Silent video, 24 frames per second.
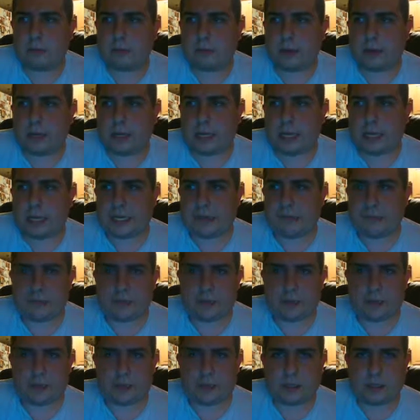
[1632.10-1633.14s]
putting a
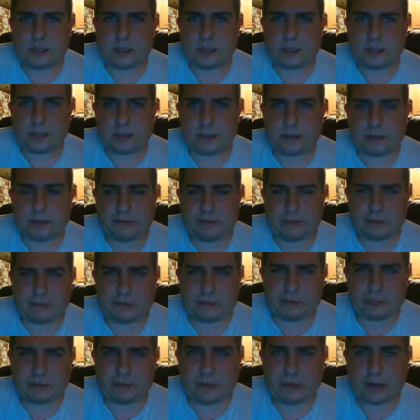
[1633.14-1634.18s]
different, a little bit of a
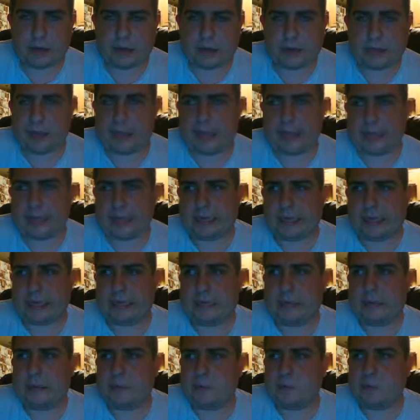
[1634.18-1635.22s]
different spin on it, like
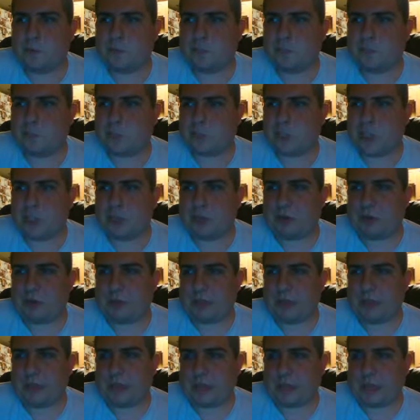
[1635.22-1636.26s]
a uh, you could
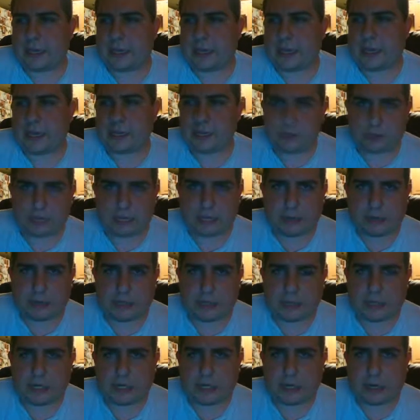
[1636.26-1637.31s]
say like a guess who's coming
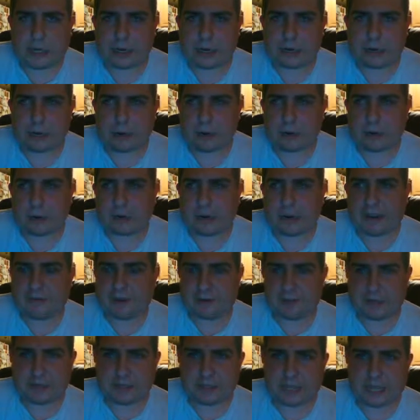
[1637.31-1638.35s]
to dinner or
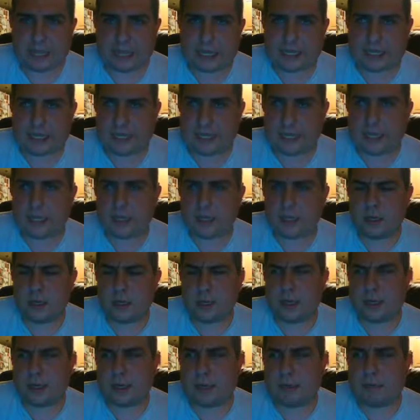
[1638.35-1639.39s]
driving Miss Daisy
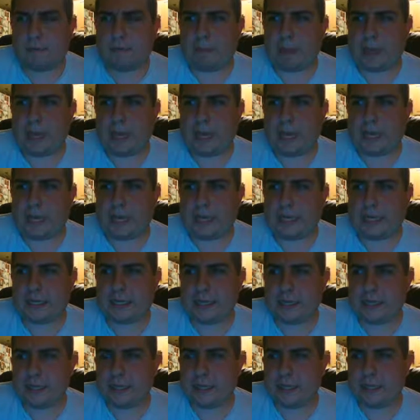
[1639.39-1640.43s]
combined
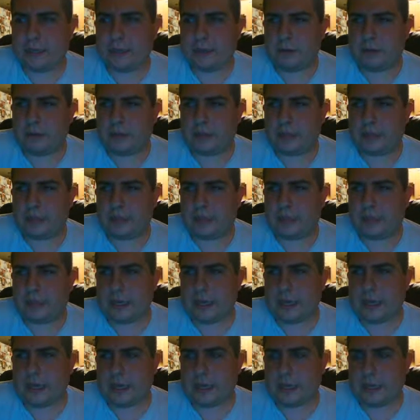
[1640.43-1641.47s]
with
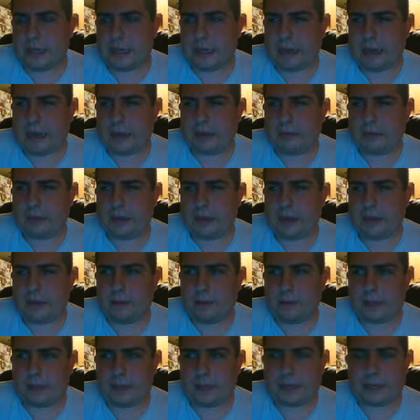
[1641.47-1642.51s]
uh, I don't
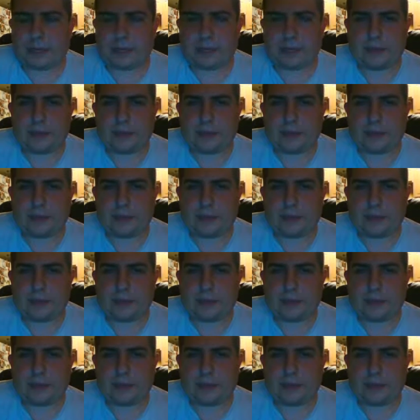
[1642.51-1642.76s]
know like